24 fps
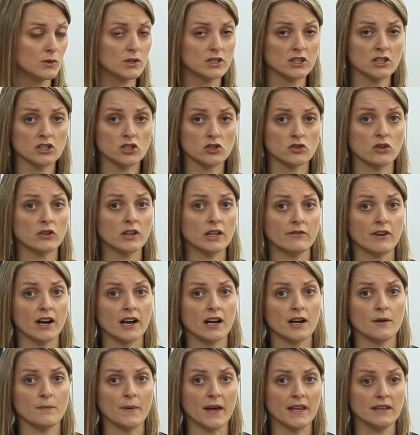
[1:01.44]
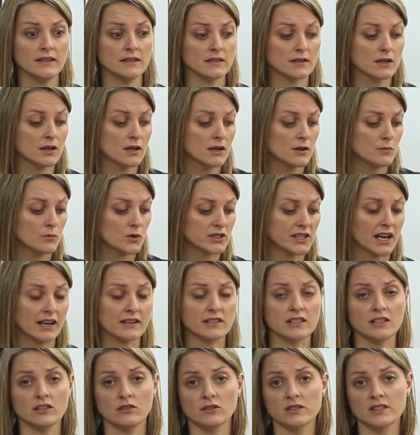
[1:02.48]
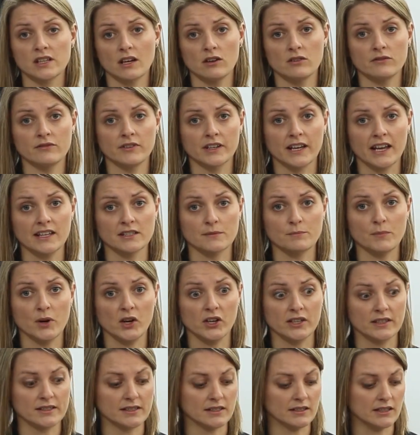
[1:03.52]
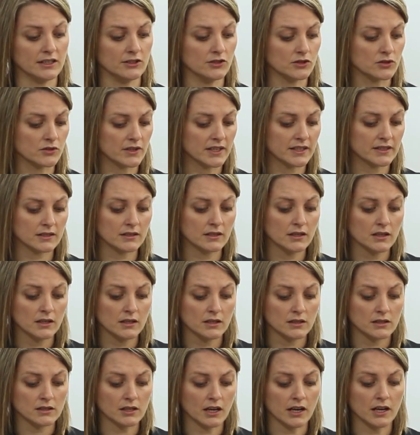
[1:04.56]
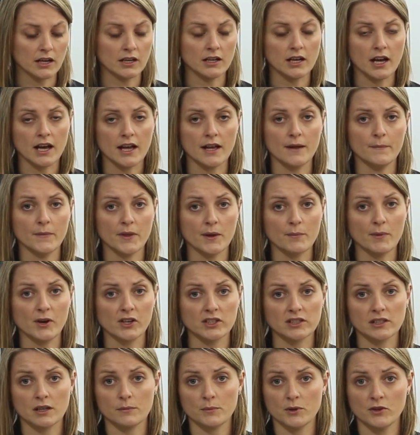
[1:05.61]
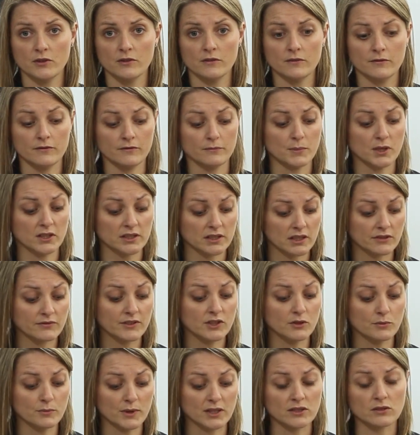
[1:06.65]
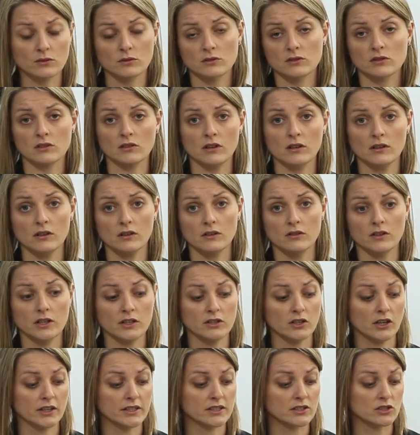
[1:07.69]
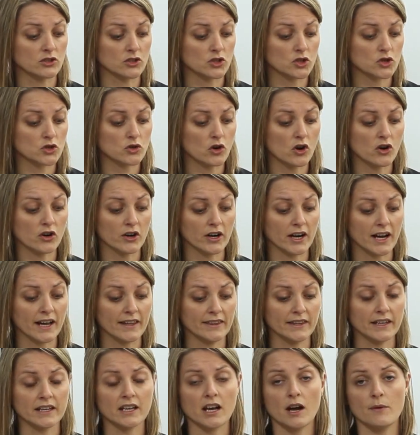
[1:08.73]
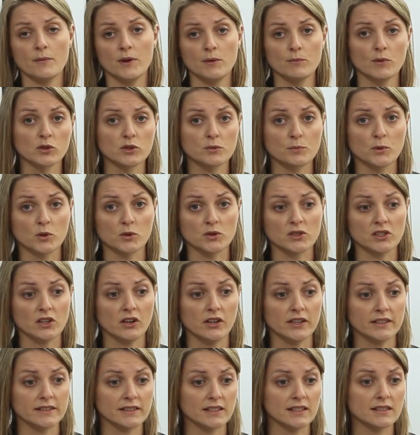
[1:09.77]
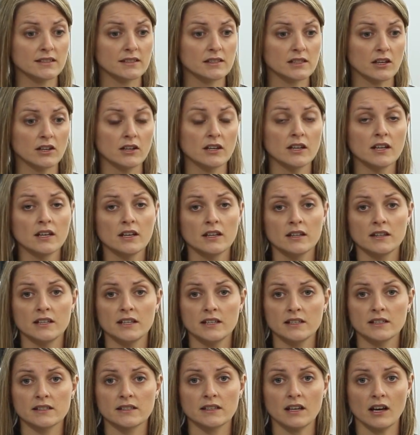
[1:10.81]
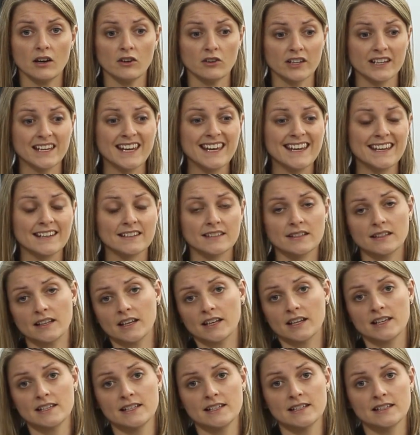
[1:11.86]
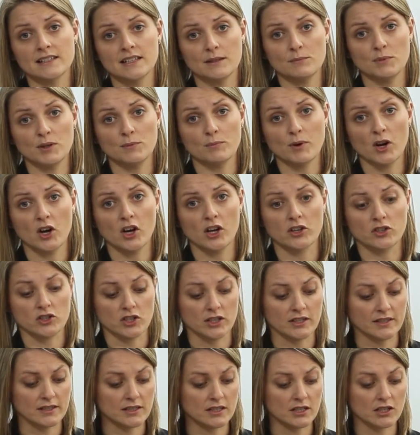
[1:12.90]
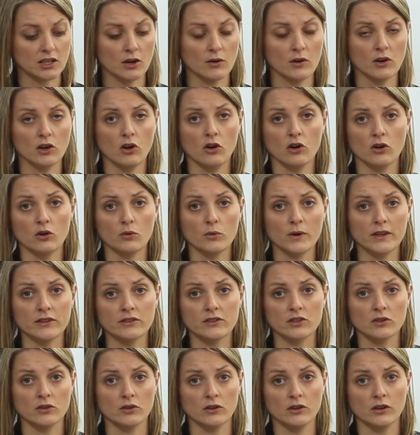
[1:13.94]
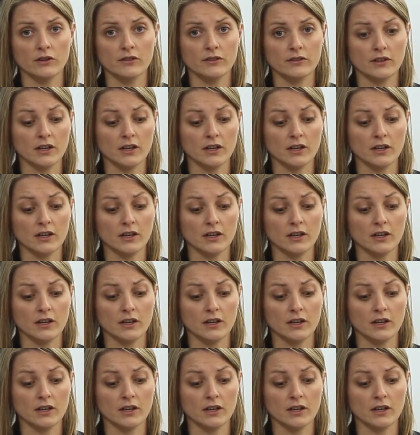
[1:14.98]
we do strongly recommend protecting yourself against bites and injuries. So the Baskerville muzzles are nice and strong and they come in multiple sizes. So these are a kit that can easily be purchased to go along with your